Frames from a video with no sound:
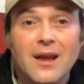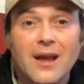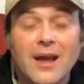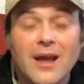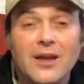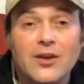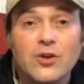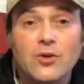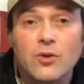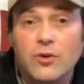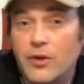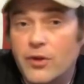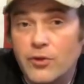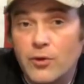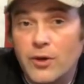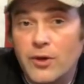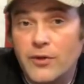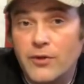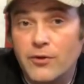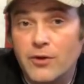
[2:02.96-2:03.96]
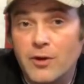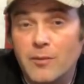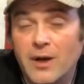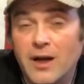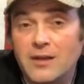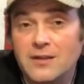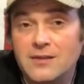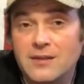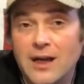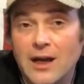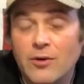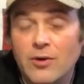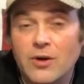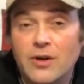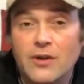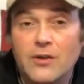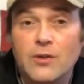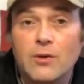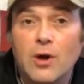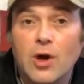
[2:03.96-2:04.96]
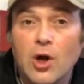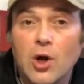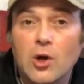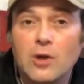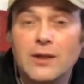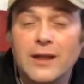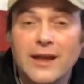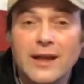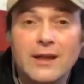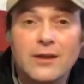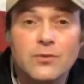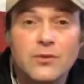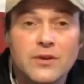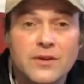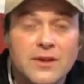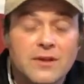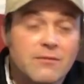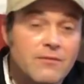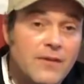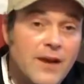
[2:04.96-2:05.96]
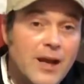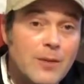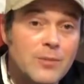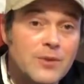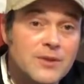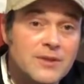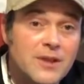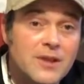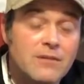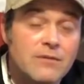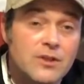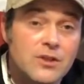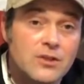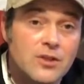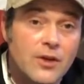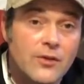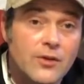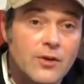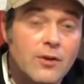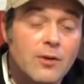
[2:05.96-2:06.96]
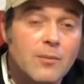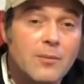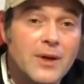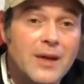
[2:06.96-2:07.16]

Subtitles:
and you're only throwing 30 miles an hour, they'll all land within 5% of each other.